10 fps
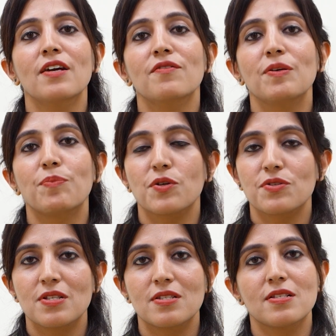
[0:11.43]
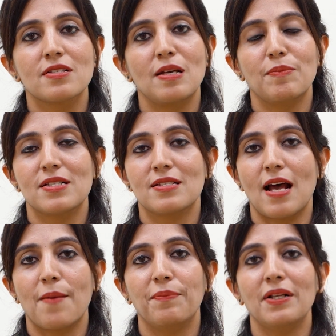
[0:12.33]
We process the semen
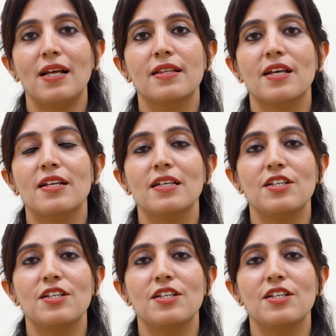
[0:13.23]
sample and then